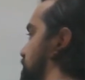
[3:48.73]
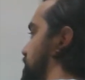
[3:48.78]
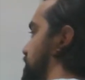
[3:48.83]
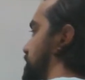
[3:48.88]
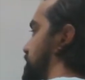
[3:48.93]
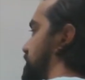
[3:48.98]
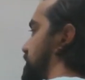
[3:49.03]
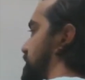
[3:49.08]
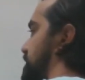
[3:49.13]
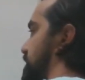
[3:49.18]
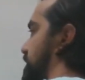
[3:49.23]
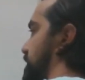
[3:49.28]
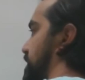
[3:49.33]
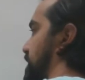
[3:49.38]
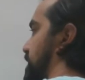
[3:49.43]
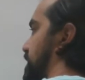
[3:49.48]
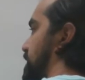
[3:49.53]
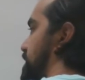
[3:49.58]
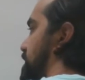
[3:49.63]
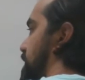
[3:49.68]
so it stays like
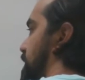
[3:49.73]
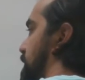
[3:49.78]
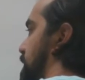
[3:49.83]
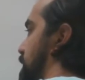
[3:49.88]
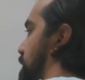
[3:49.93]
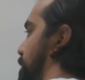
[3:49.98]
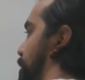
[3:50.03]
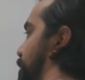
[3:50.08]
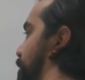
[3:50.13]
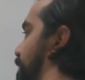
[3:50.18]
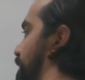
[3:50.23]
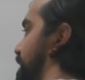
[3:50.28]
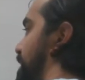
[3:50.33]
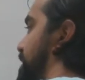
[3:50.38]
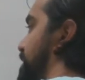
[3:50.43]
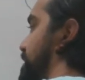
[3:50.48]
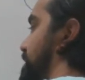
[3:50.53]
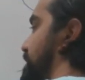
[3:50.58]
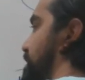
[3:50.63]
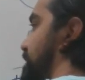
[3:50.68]
that.
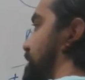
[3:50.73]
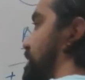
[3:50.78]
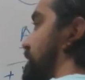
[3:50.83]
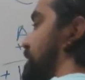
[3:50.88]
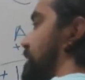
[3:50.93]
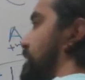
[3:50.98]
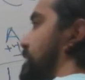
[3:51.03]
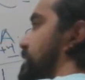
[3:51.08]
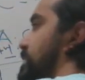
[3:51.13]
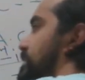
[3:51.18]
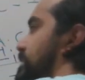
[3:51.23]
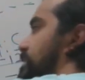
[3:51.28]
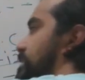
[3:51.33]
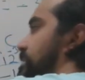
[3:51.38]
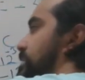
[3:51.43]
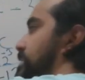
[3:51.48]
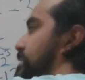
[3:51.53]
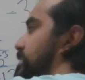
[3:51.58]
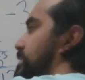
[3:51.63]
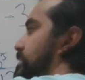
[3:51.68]
Plus
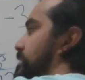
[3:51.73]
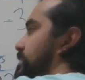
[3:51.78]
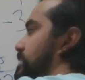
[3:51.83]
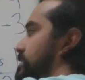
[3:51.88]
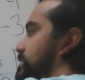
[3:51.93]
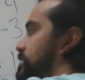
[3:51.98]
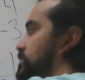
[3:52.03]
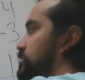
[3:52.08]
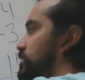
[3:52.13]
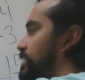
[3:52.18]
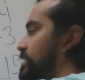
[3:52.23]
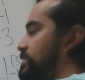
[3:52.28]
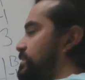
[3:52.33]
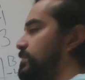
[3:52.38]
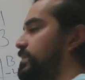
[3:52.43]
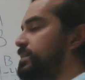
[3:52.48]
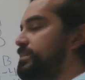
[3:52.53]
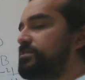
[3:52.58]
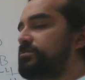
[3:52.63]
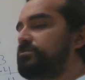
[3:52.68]
2x
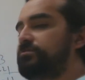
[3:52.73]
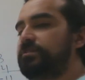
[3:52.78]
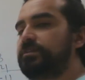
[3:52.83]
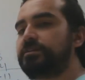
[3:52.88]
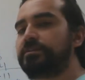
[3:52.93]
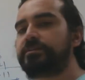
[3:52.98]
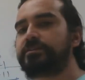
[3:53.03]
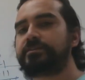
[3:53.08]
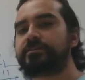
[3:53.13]
minus 3.